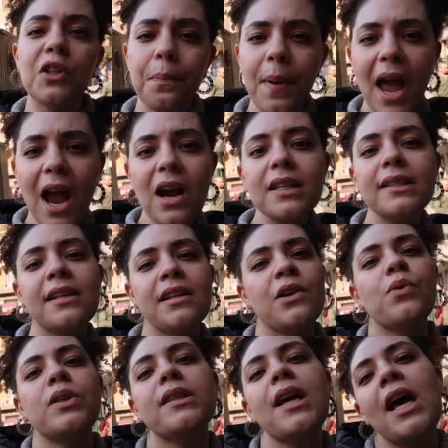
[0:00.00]
Paris, and it
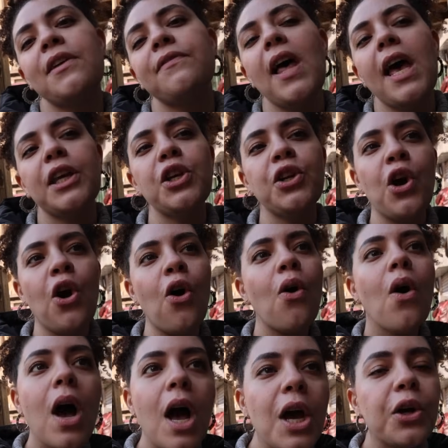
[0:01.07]
was kind of like, you know,
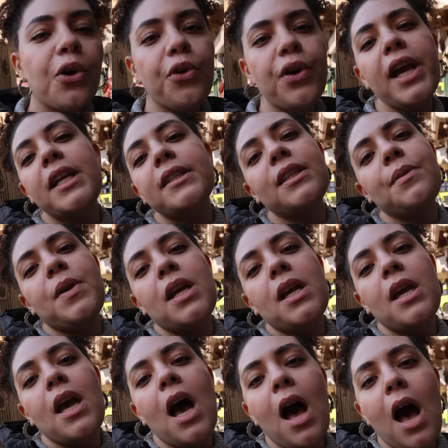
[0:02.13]
created to
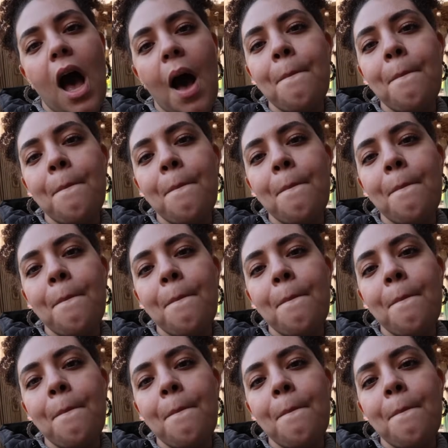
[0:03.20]
be a